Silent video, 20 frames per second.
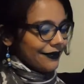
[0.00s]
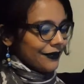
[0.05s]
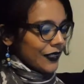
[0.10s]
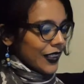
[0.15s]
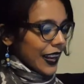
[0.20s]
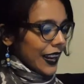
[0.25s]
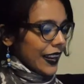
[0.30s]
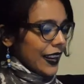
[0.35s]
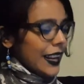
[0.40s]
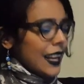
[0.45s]

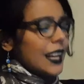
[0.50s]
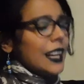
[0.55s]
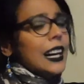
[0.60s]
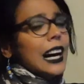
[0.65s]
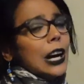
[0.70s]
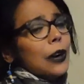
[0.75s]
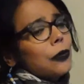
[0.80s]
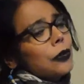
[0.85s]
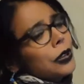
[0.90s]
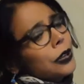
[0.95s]
Okay,
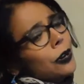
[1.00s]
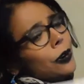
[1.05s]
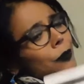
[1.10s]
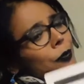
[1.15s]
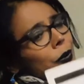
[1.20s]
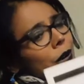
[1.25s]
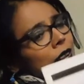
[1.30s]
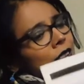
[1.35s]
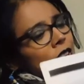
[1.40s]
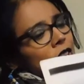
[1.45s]
I really hope
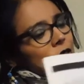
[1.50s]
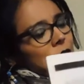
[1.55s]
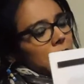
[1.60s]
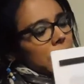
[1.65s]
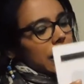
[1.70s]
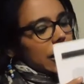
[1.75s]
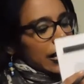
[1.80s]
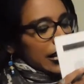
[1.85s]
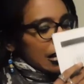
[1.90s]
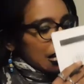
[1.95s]
you all enjoyed
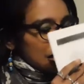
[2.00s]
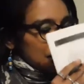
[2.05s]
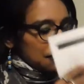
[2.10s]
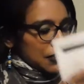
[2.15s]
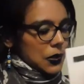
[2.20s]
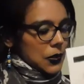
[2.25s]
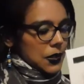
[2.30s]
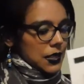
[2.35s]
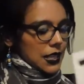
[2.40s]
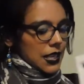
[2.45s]
it. If
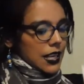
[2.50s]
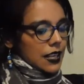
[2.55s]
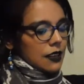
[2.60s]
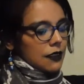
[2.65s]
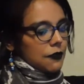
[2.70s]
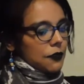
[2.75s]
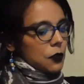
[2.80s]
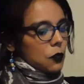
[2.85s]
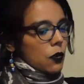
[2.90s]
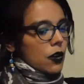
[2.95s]
you did,
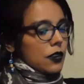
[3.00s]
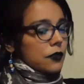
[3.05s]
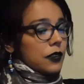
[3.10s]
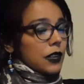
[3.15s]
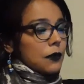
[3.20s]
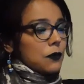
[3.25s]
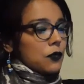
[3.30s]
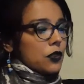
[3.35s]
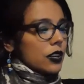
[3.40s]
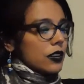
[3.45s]
if you want to
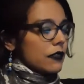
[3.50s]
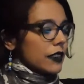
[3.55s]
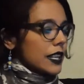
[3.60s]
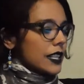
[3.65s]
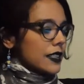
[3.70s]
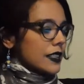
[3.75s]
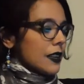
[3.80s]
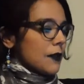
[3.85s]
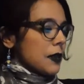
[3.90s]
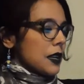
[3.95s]
read more of his,
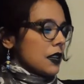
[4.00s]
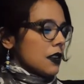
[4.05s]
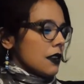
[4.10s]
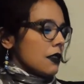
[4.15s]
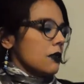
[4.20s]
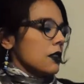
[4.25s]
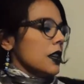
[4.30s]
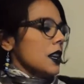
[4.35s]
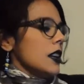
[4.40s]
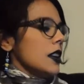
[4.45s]
let me know.